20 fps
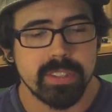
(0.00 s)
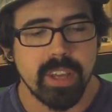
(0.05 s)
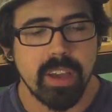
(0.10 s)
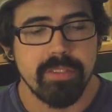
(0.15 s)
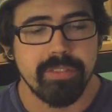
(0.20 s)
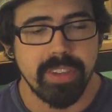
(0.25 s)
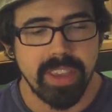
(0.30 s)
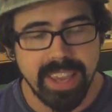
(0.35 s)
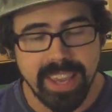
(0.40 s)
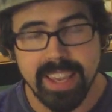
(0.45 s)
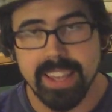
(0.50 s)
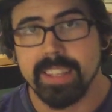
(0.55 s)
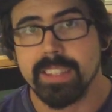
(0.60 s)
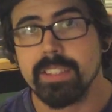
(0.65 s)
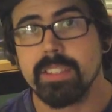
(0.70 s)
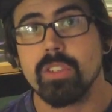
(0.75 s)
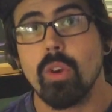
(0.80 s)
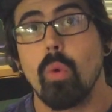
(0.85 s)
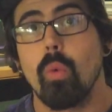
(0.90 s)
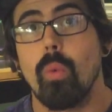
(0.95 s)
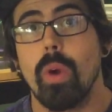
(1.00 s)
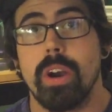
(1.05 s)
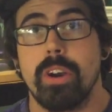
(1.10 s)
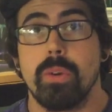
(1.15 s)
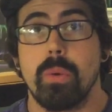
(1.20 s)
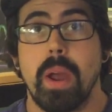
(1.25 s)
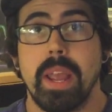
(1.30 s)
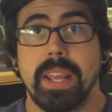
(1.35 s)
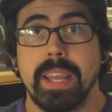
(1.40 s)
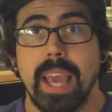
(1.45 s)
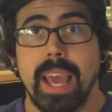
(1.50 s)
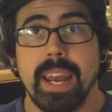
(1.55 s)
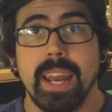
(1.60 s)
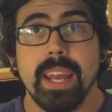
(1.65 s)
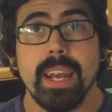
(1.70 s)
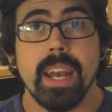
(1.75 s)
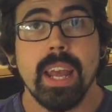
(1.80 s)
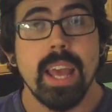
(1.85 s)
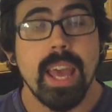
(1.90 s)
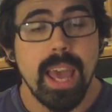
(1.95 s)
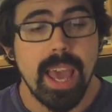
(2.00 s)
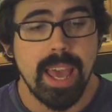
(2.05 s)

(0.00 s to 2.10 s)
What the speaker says: stuff is, where do I get it?